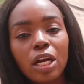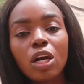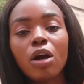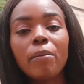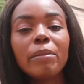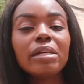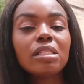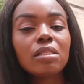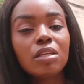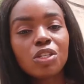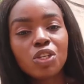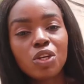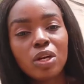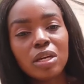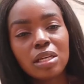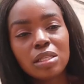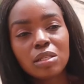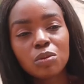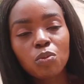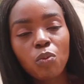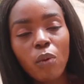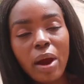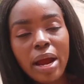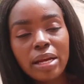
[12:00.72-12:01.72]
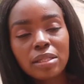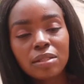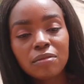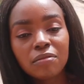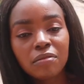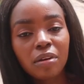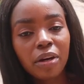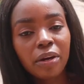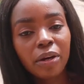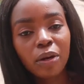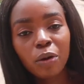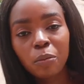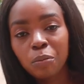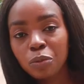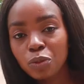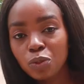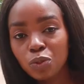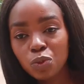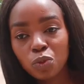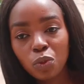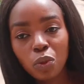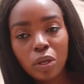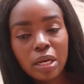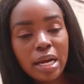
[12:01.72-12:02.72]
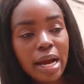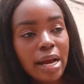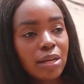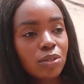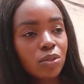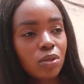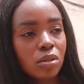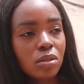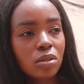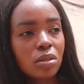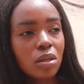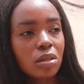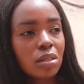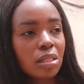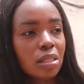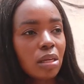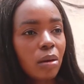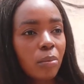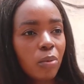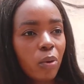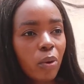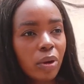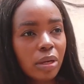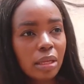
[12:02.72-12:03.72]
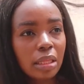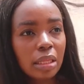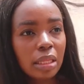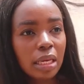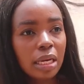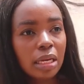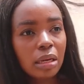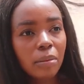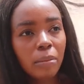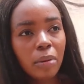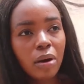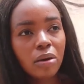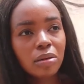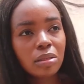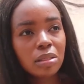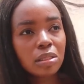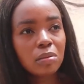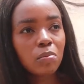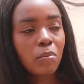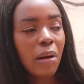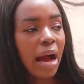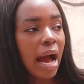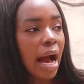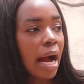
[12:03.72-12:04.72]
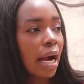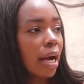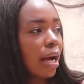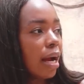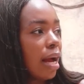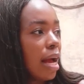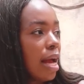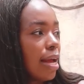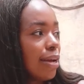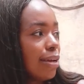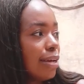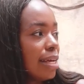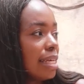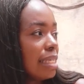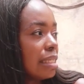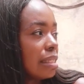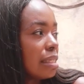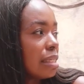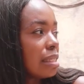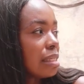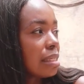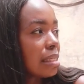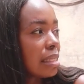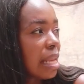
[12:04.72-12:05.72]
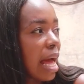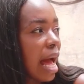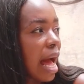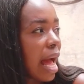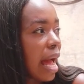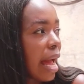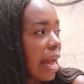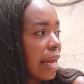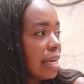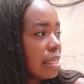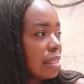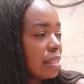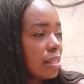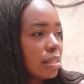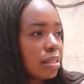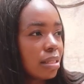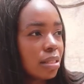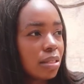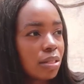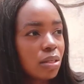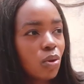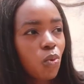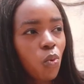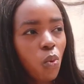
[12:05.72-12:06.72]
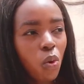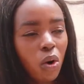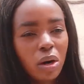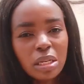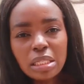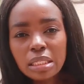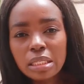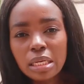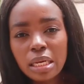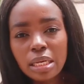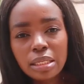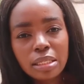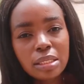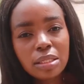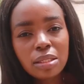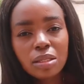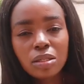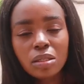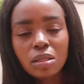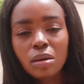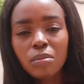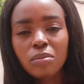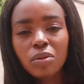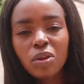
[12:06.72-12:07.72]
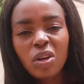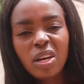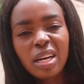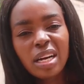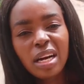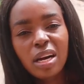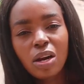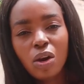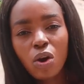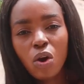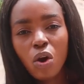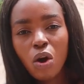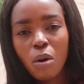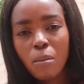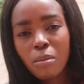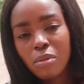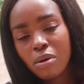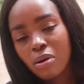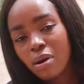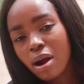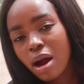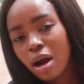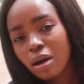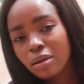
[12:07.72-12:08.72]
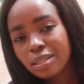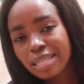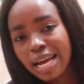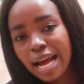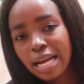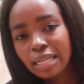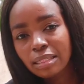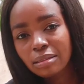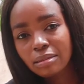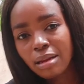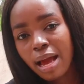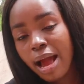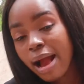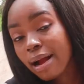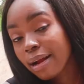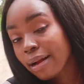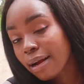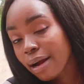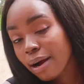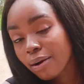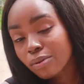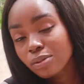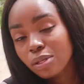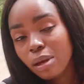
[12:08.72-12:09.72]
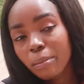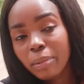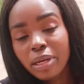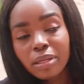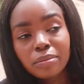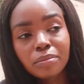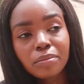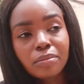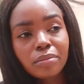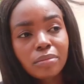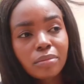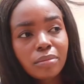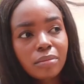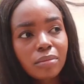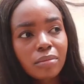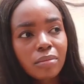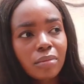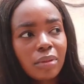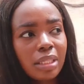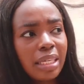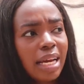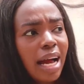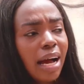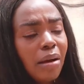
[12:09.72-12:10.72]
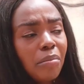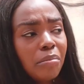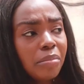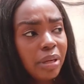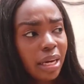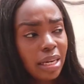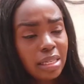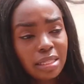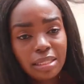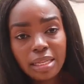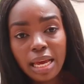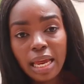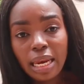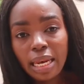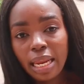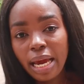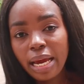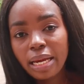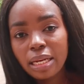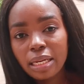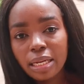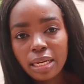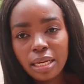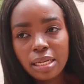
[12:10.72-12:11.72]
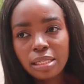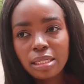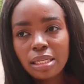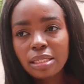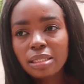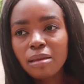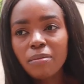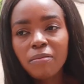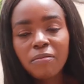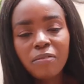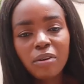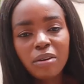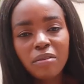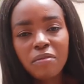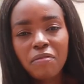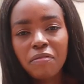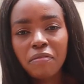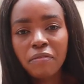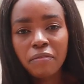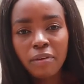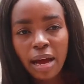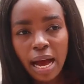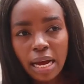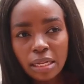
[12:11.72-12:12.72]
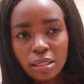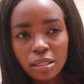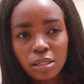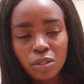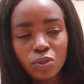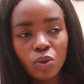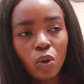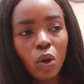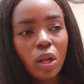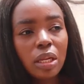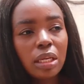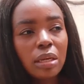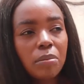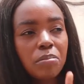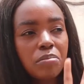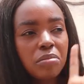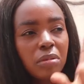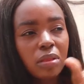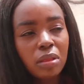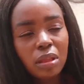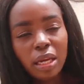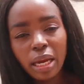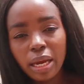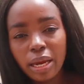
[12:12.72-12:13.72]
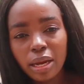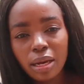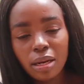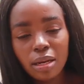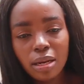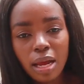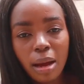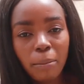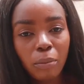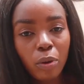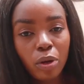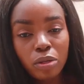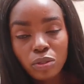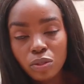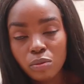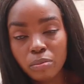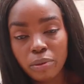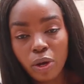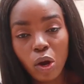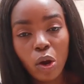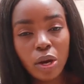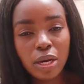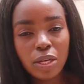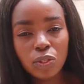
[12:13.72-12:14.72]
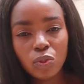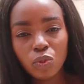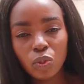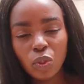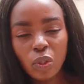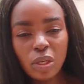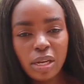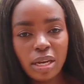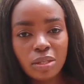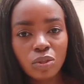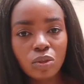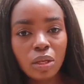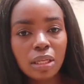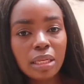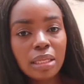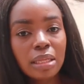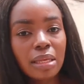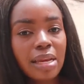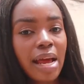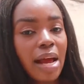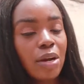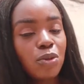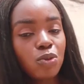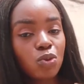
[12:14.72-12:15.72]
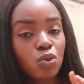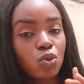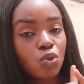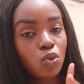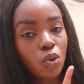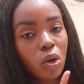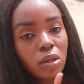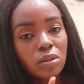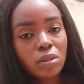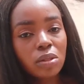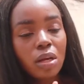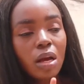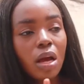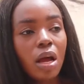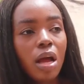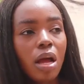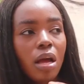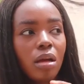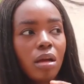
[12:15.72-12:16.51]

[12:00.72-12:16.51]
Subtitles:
the comment section is quite very open to you guys. So just tell me what you think about this park. Is it nice? Is it worth it? Is it something you can come around and hang out? I mean, the ambience, I like it, except for the fact, the only thing, I'm going to be honest with you guys, the only thing I do not